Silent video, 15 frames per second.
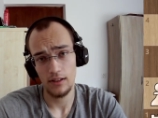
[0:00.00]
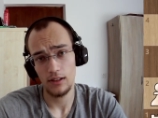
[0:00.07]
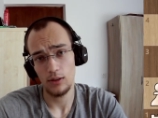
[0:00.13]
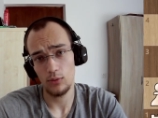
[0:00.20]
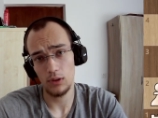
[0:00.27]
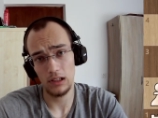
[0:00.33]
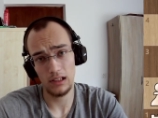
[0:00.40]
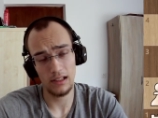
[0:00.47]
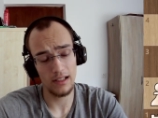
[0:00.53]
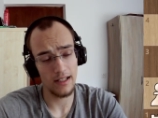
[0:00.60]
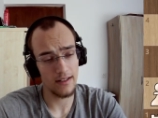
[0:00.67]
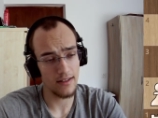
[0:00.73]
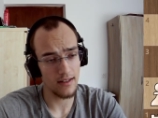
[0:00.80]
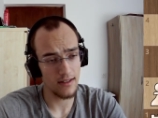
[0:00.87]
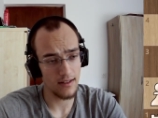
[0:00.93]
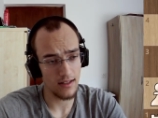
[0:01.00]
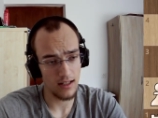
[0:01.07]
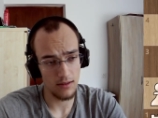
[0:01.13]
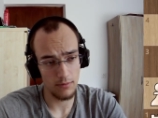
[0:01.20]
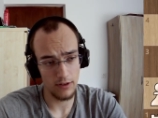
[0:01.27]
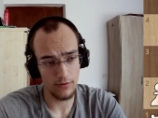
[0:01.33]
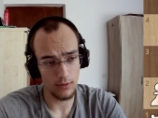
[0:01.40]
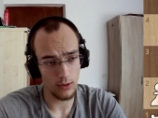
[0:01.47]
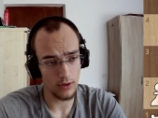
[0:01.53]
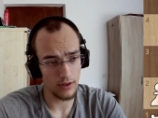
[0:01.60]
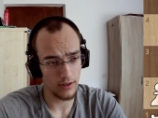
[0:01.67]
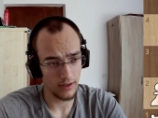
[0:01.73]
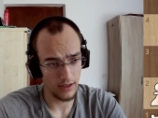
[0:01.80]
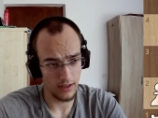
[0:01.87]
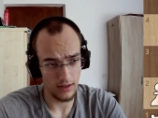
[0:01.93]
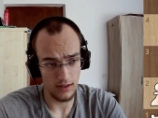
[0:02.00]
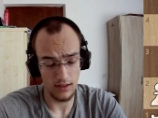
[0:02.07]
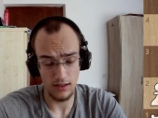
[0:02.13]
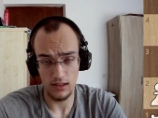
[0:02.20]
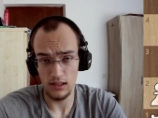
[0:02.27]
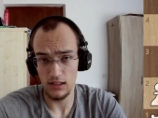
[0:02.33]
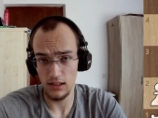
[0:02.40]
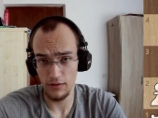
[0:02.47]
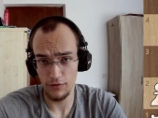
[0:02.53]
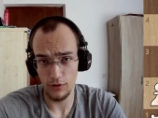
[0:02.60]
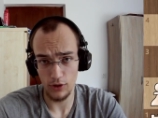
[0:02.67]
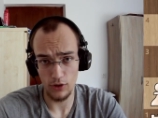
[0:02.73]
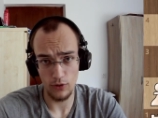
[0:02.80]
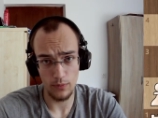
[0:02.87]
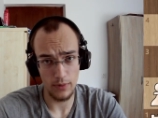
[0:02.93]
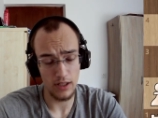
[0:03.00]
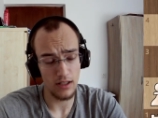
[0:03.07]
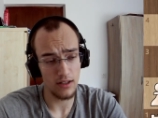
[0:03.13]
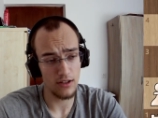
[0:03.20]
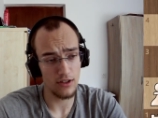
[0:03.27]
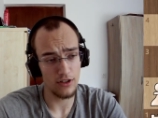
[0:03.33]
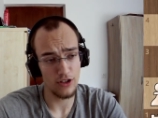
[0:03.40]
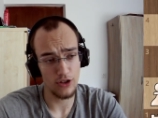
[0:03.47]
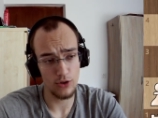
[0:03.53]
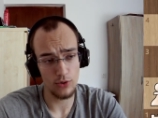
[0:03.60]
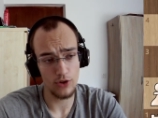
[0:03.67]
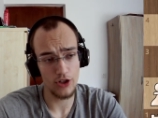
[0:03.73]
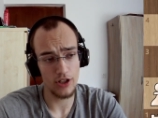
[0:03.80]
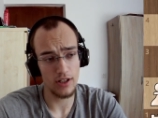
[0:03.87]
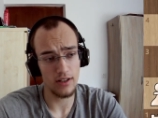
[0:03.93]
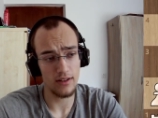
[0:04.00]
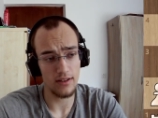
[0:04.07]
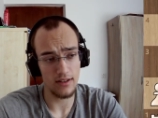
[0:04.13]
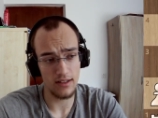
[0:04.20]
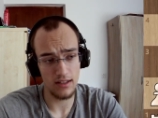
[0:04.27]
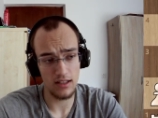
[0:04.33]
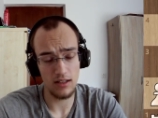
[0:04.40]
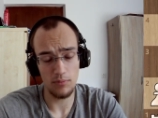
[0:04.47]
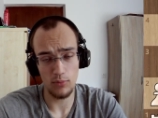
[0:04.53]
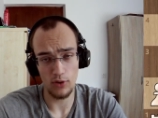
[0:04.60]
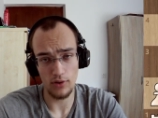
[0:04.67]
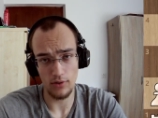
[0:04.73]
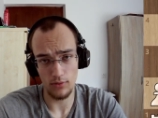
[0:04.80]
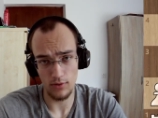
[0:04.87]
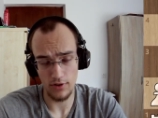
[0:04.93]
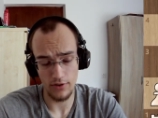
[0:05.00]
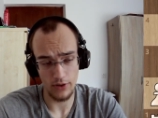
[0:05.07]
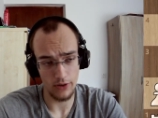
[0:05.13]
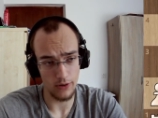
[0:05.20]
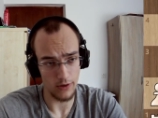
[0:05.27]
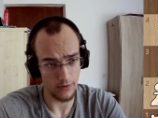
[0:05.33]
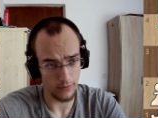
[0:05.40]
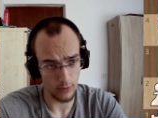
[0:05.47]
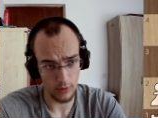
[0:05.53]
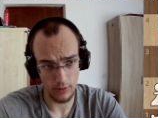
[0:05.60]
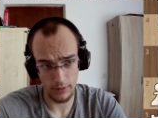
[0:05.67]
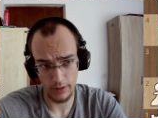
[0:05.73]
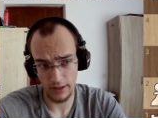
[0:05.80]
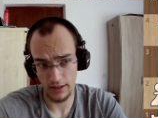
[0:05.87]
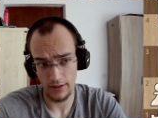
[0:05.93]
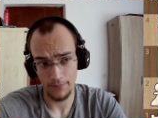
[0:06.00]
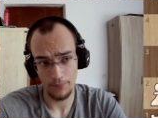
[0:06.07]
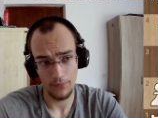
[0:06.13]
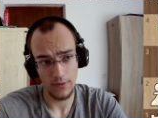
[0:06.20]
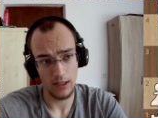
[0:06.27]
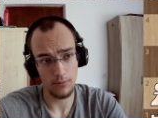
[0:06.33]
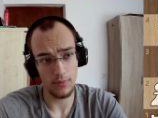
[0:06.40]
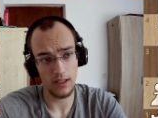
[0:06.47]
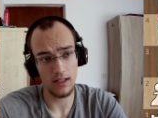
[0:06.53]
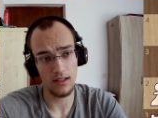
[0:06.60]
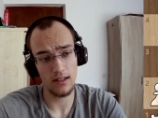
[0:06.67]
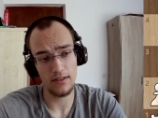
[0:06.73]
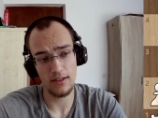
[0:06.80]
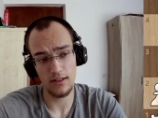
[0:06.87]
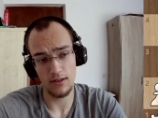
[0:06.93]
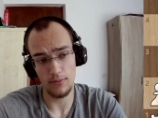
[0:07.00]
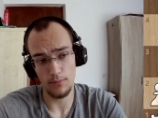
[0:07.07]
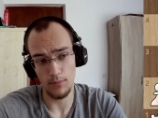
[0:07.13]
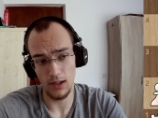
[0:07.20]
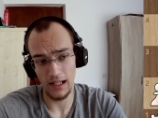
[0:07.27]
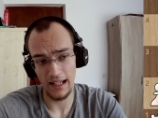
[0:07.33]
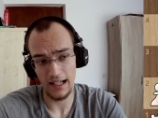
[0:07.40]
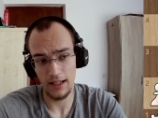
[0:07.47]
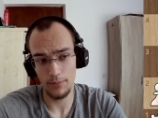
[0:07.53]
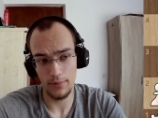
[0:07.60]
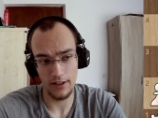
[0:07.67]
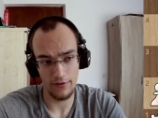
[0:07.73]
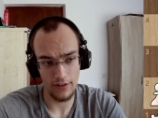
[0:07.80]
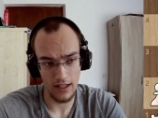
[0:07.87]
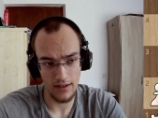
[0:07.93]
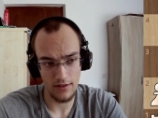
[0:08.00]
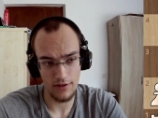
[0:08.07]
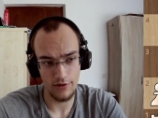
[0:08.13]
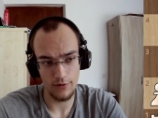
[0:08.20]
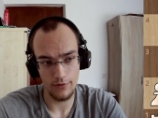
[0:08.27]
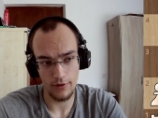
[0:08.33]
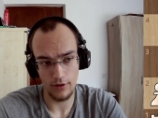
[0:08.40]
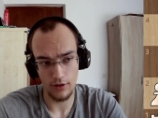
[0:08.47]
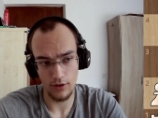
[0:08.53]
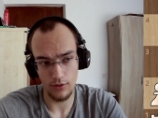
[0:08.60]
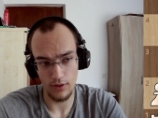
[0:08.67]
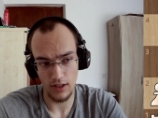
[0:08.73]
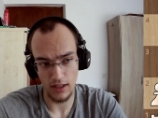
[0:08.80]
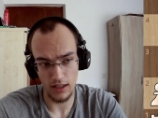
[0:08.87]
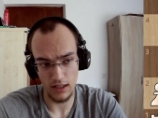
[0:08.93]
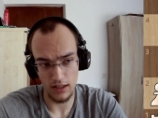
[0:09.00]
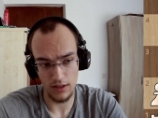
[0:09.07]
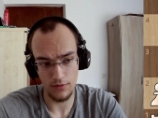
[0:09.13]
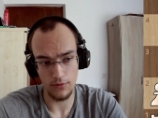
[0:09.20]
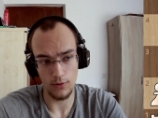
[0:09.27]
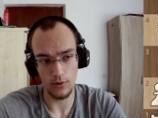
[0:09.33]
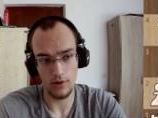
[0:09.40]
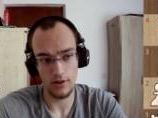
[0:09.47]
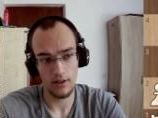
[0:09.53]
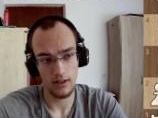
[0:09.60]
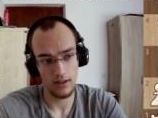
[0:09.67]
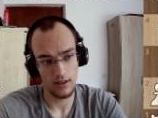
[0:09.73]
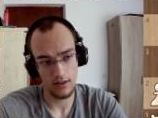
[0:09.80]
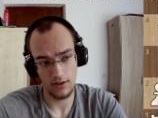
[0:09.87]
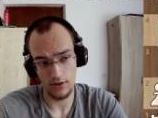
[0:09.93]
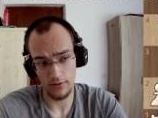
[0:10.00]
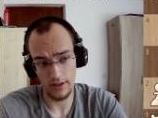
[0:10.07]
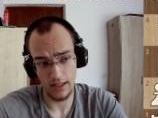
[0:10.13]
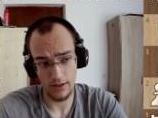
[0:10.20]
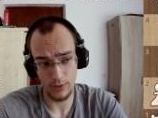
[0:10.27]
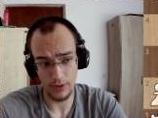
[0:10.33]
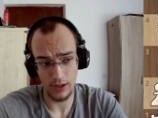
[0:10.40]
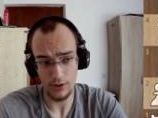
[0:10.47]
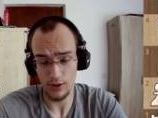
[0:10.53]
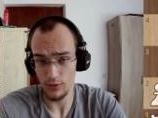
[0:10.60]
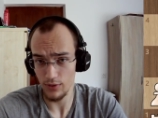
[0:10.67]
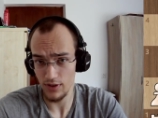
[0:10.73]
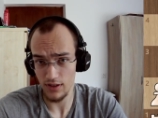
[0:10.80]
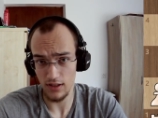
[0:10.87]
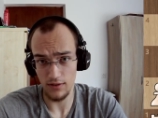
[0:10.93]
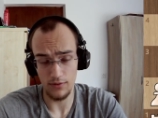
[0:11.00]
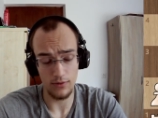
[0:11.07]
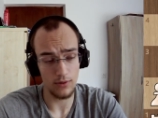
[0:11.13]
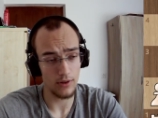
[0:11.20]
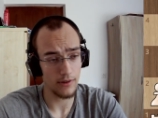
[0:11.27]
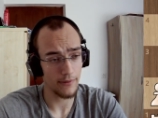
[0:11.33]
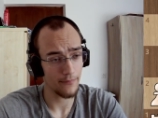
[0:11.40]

Well, as I said before, in the D four openings, usually the C pawn also goes forward, because black prevents you from going E four. So that's why you go C four.